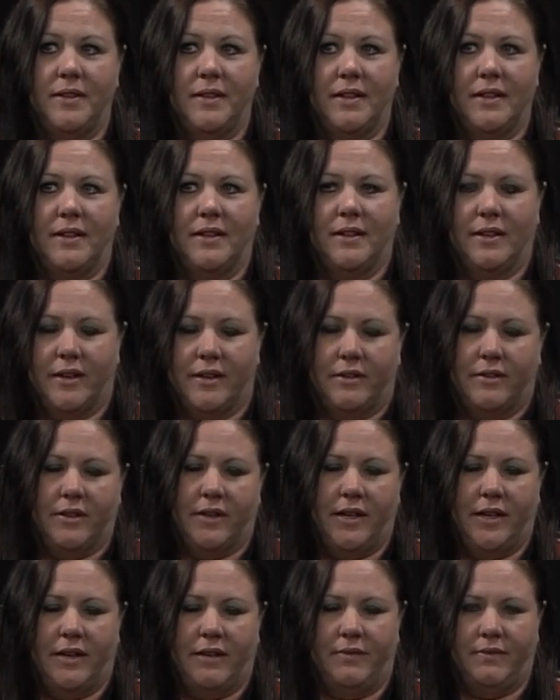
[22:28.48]

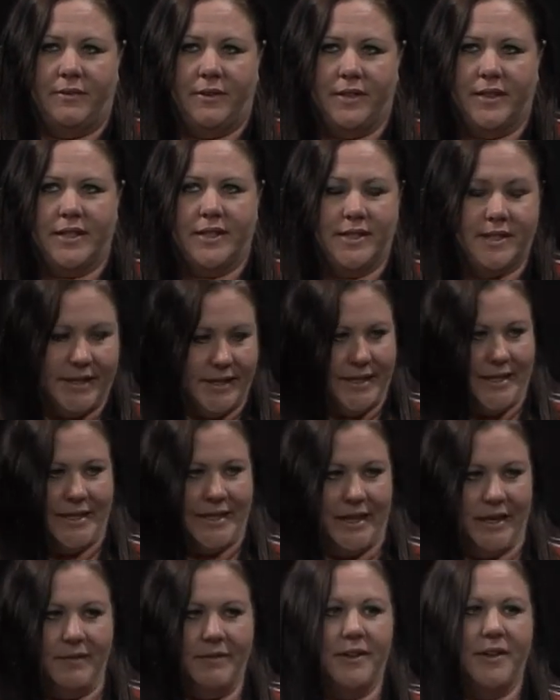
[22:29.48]
literally for
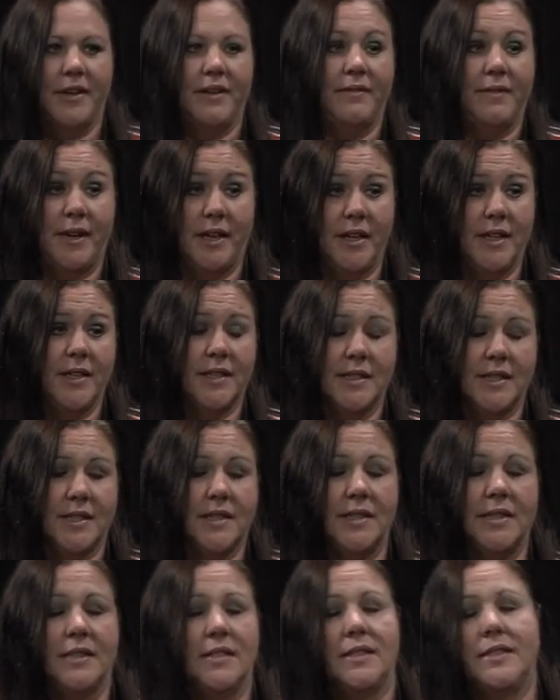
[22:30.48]
existing, for their very
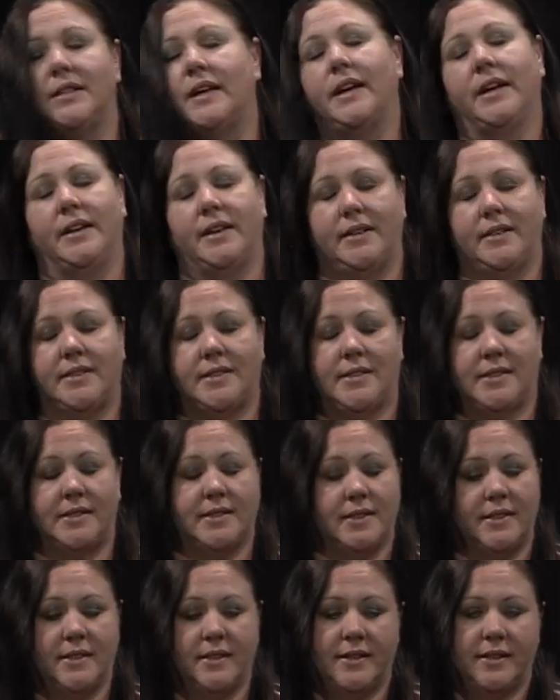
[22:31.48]
existence. And it's,
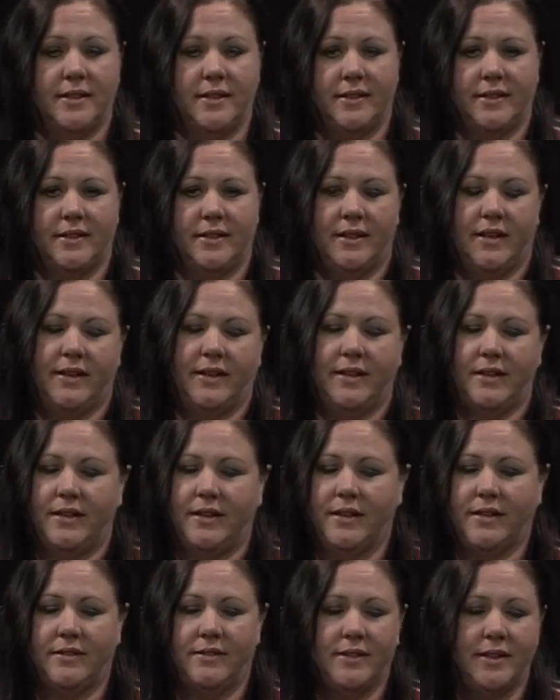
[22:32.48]
you
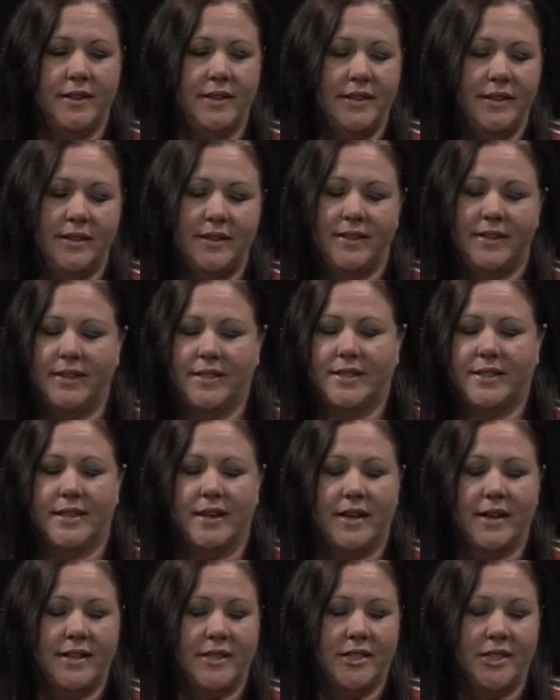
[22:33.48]
know, it's
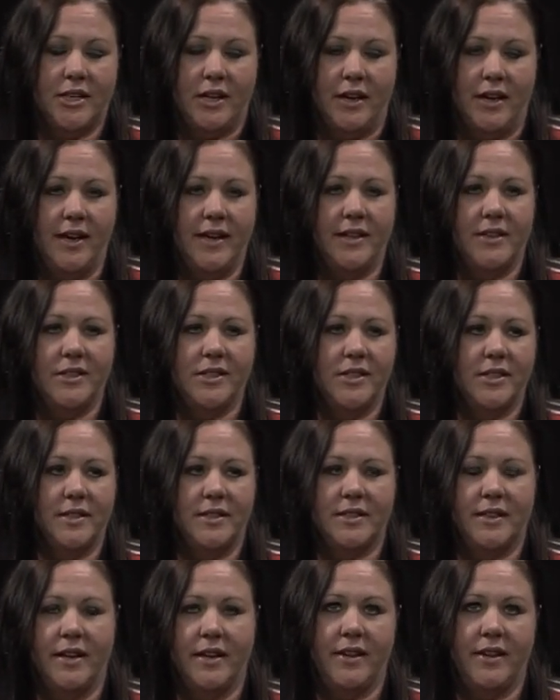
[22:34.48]
gotta change. It's, I